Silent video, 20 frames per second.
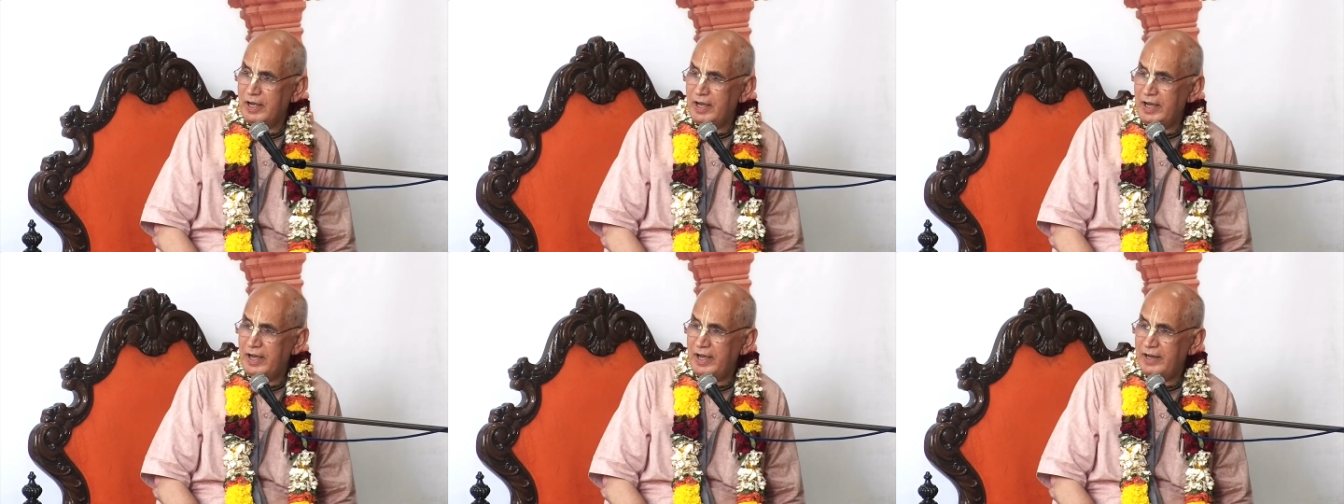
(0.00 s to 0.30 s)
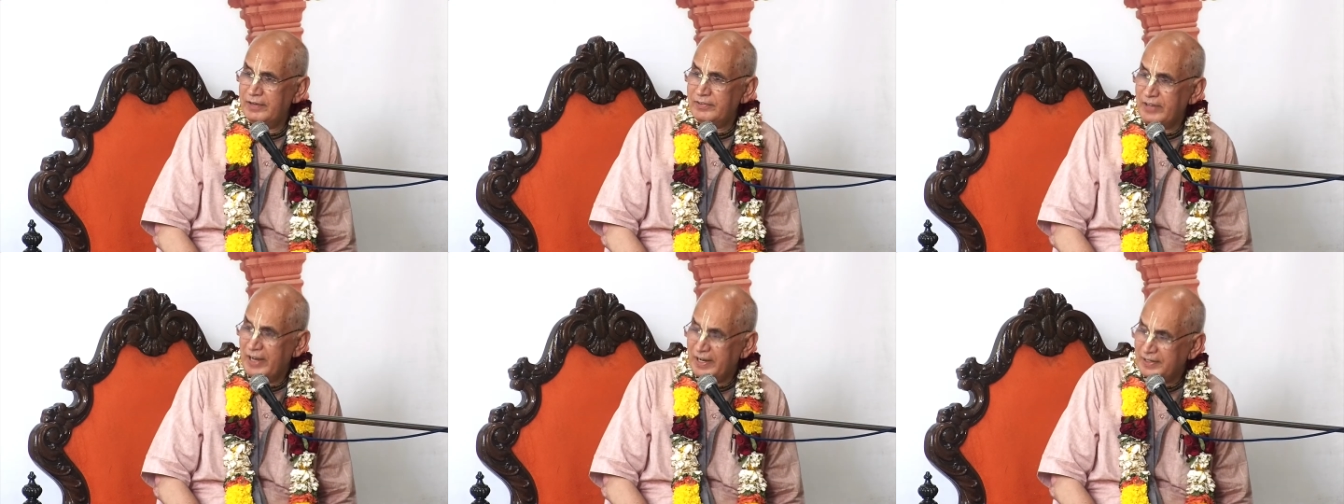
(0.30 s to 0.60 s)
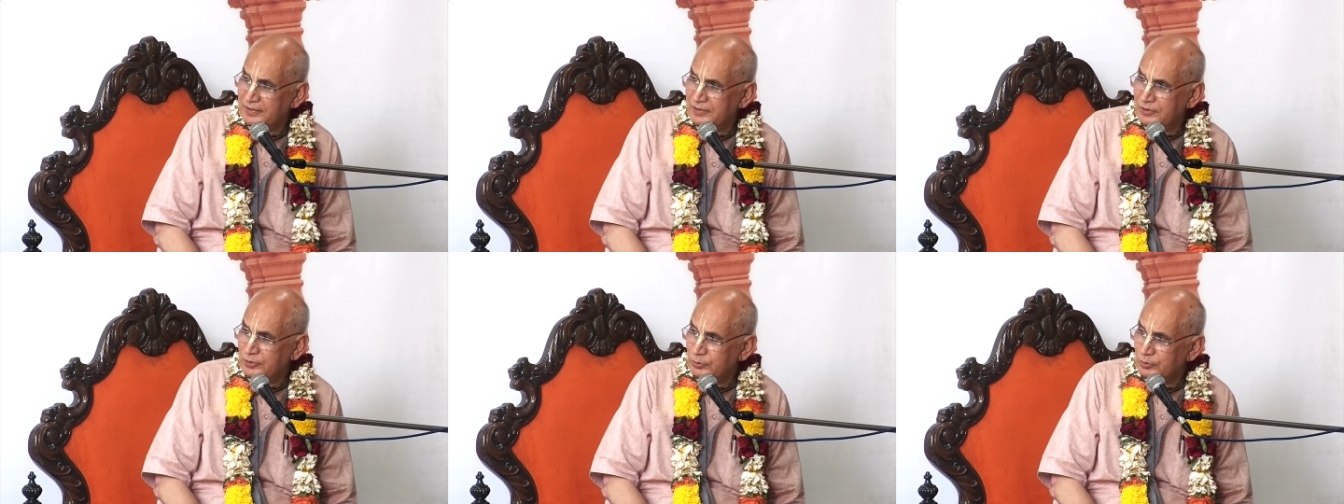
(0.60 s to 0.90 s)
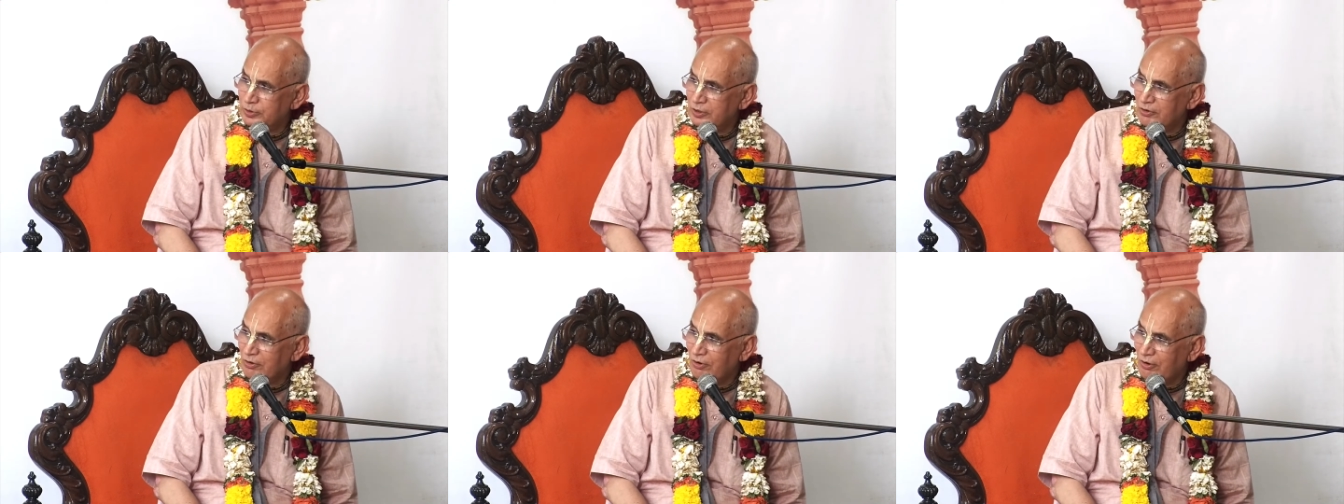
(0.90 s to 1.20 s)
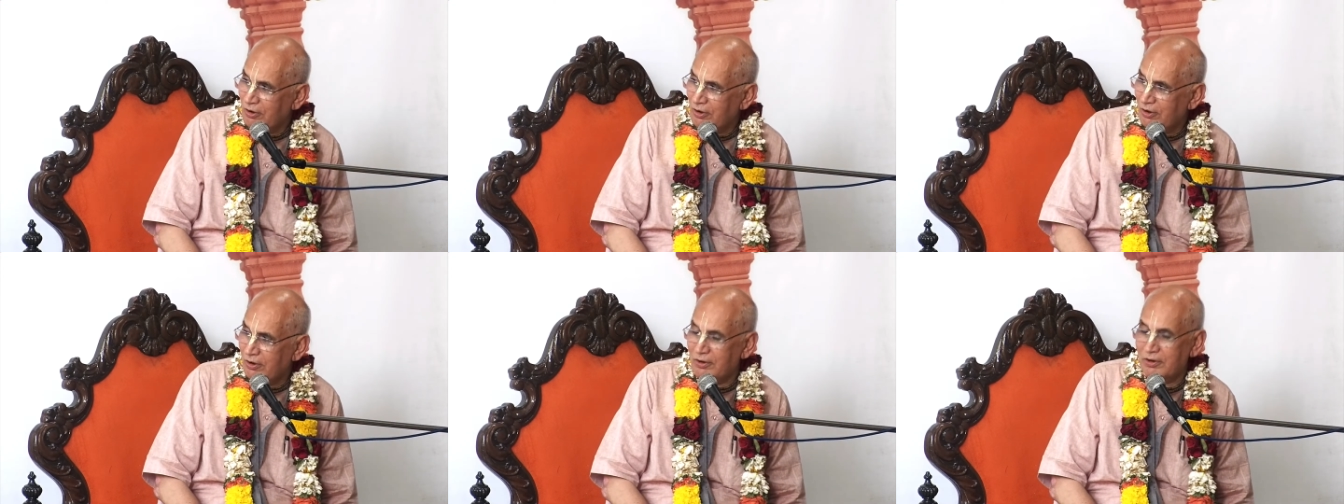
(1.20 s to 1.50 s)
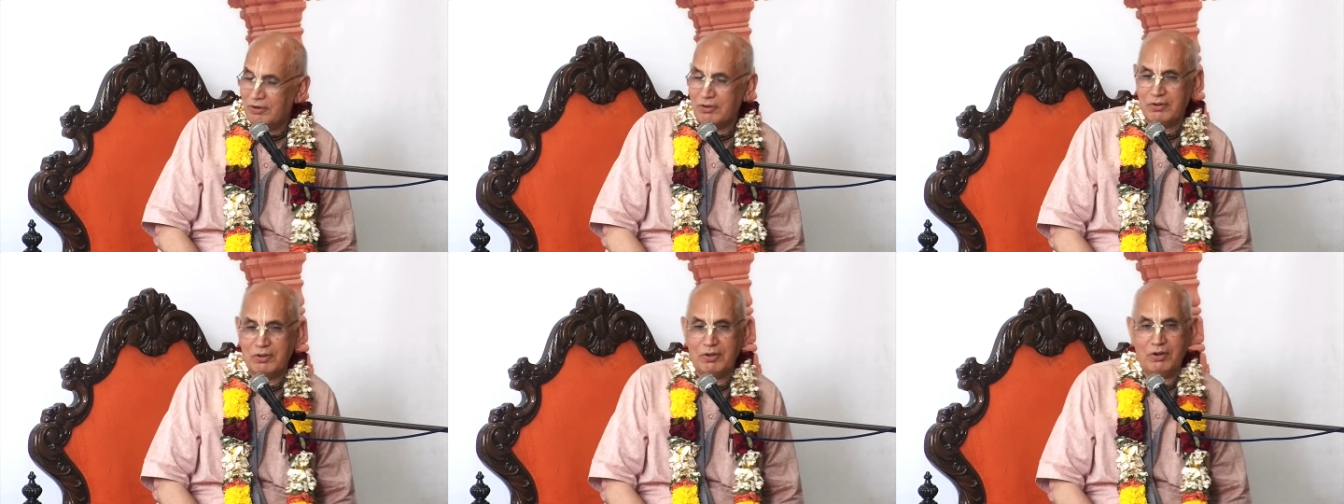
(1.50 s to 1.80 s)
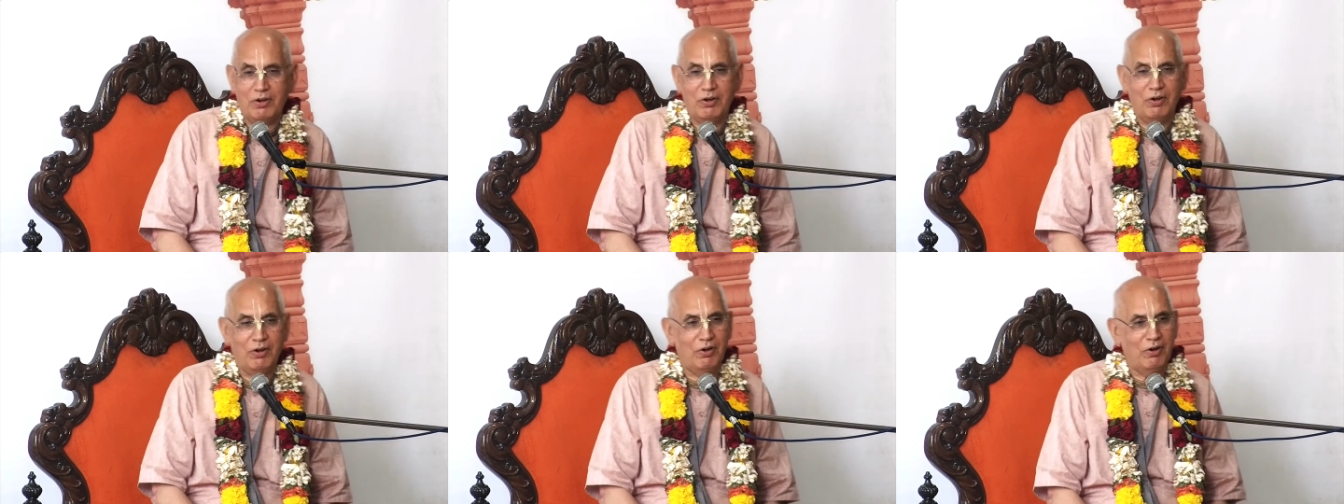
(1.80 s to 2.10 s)
attend to the call
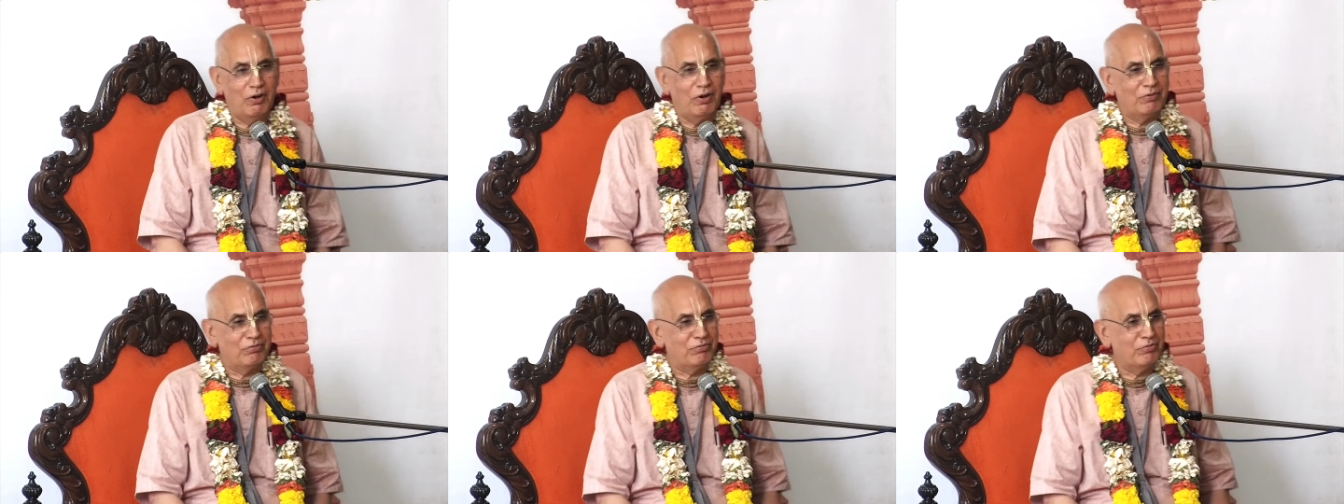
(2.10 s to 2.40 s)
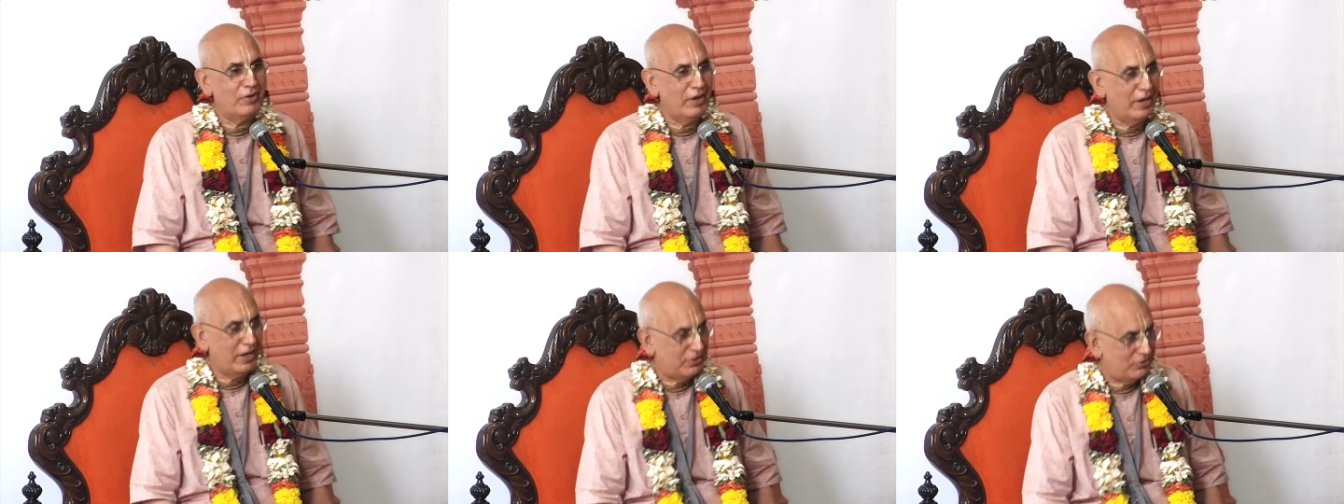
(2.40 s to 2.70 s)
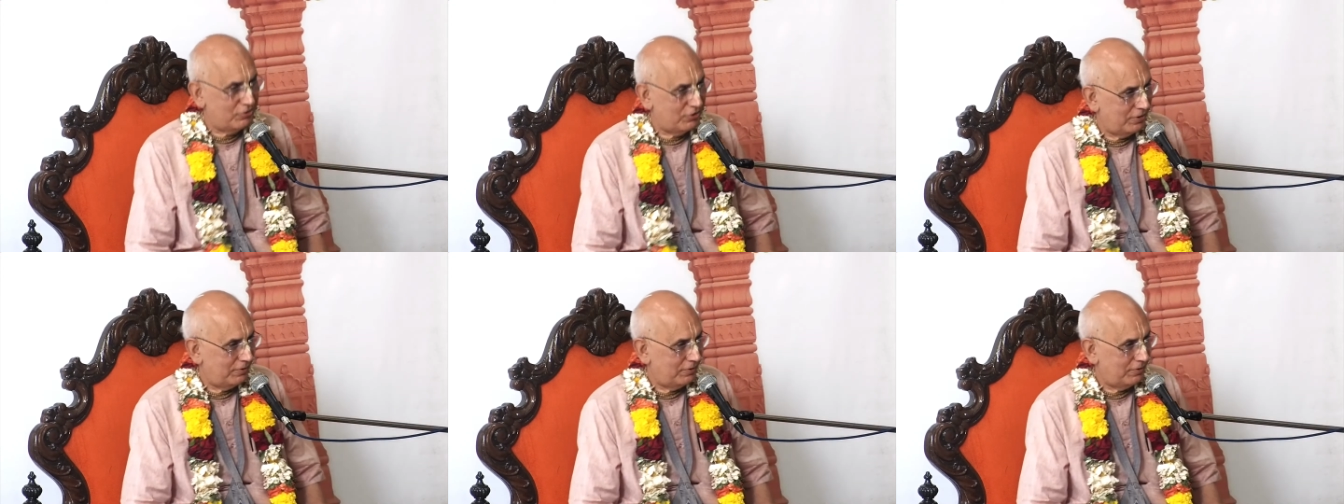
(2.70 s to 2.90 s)
of nature.